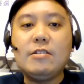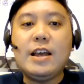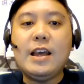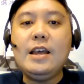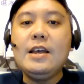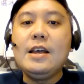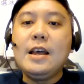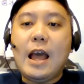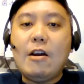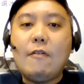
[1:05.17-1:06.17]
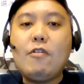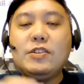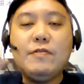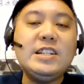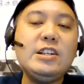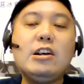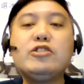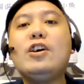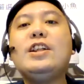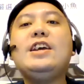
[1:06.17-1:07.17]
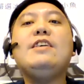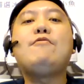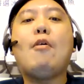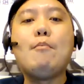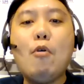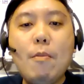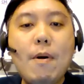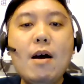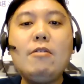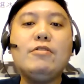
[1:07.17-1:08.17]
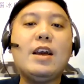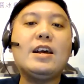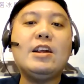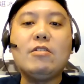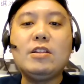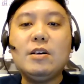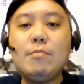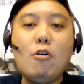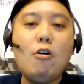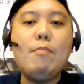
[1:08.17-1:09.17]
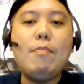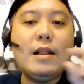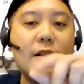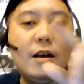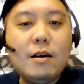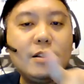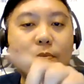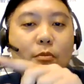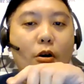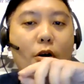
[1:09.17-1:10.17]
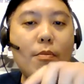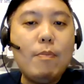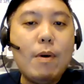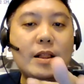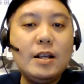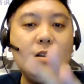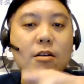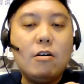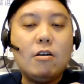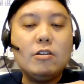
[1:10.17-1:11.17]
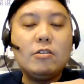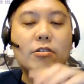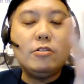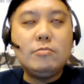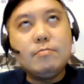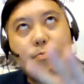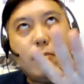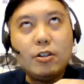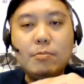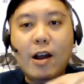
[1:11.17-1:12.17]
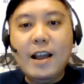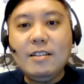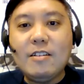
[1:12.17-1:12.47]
Okay, and of course, if let's say you are joining from mobile, you can click on the more button on the bottom right.